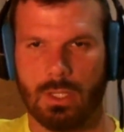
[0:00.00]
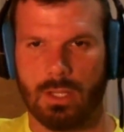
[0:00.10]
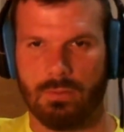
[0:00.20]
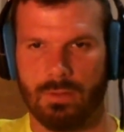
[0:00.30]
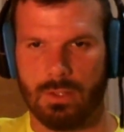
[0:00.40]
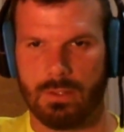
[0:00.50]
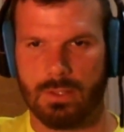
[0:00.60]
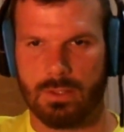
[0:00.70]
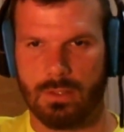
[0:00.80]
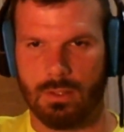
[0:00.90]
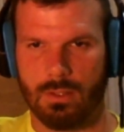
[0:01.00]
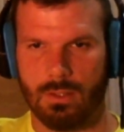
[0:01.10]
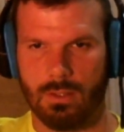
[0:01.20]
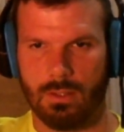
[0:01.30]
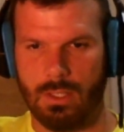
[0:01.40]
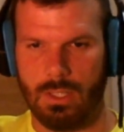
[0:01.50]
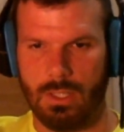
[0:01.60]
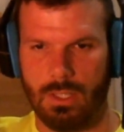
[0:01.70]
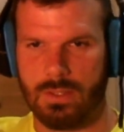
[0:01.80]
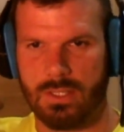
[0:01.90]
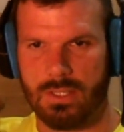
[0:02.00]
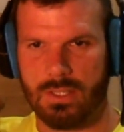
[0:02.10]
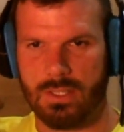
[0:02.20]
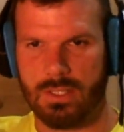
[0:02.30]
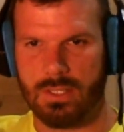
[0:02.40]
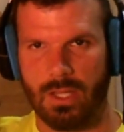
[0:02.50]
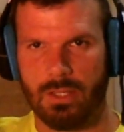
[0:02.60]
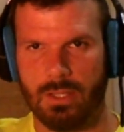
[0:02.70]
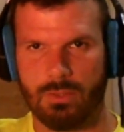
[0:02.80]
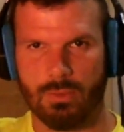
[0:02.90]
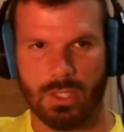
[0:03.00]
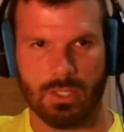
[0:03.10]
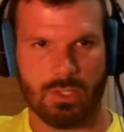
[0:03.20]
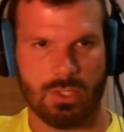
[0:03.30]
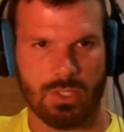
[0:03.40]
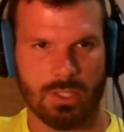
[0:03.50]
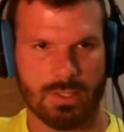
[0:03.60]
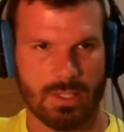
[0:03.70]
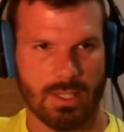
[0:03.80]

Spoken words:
Kind of in this in the similar vein to what I just